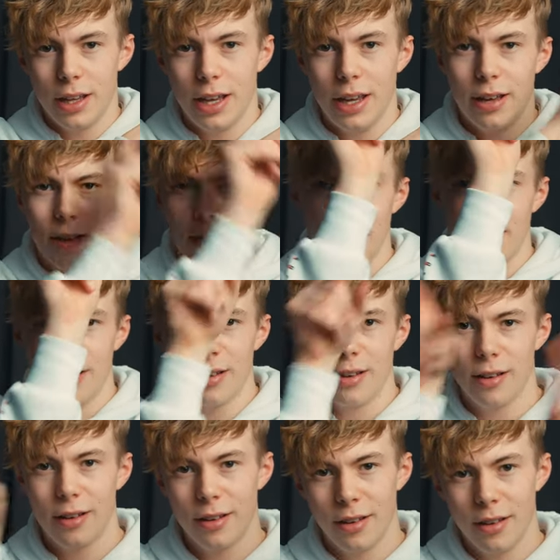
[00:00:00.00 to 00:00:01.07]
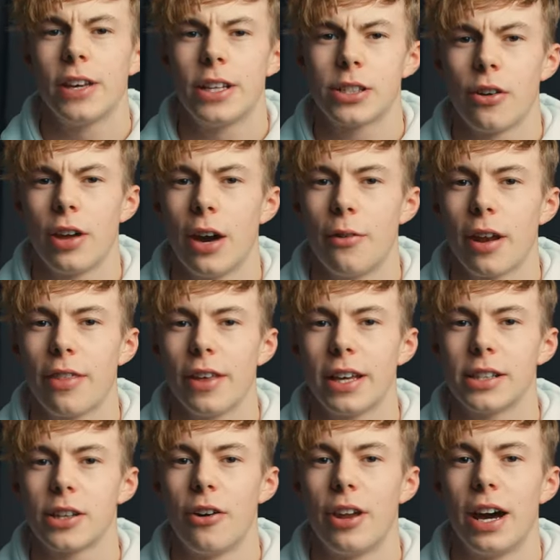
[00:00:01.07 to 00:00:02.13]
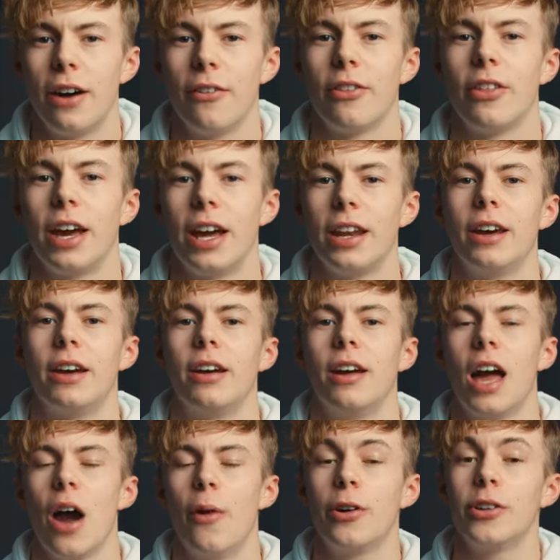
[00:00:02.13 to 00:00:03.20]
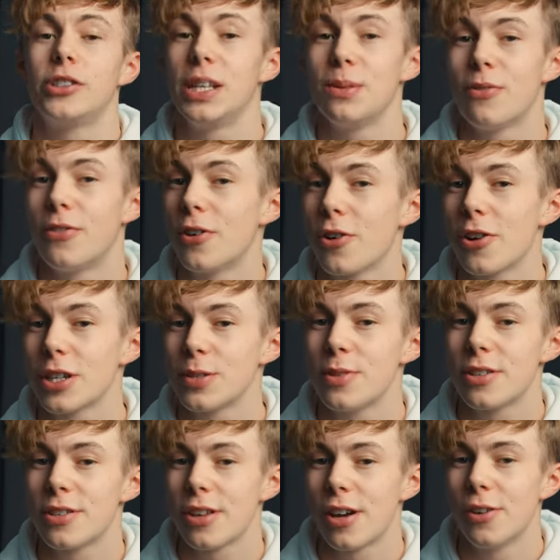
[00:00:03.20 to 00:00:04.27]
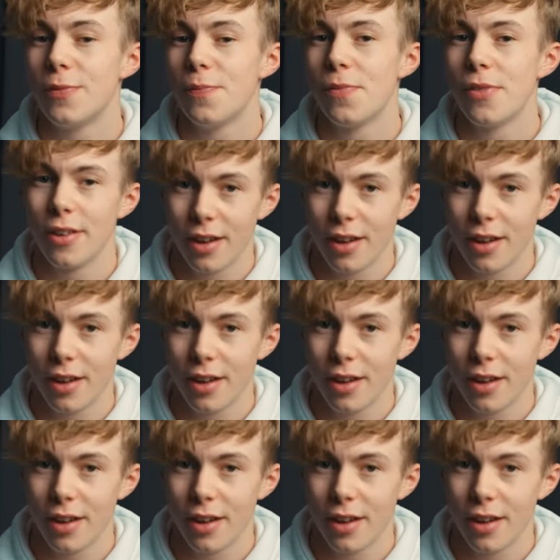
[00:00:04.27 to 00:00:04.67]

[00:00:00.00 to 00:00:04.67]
here. If this is going out when I think it's going out, then I won't see you before Christmas. So